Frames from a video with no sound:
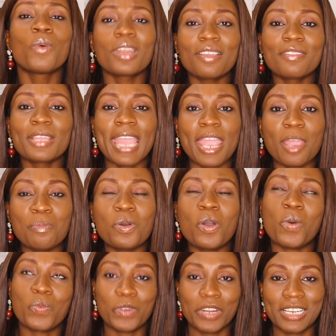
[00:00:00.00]
One of the
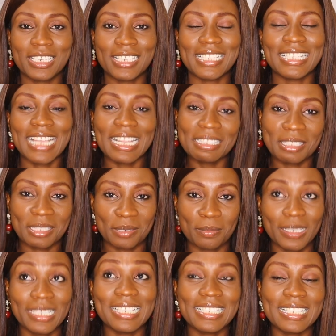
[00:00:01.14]
airport workers said to
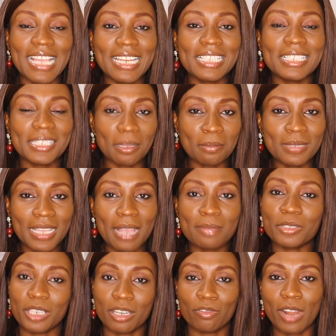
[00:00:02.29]
me, he said,
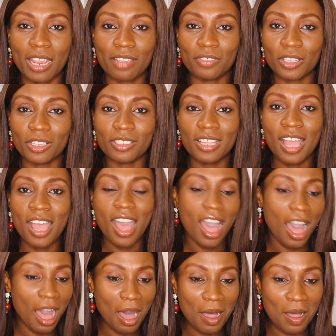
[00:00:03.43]
sometimes on arrival,
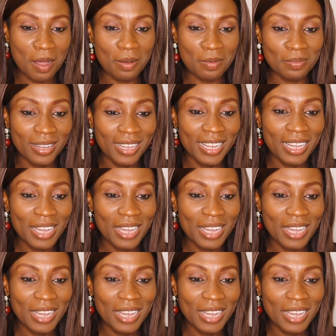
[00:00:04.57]
um,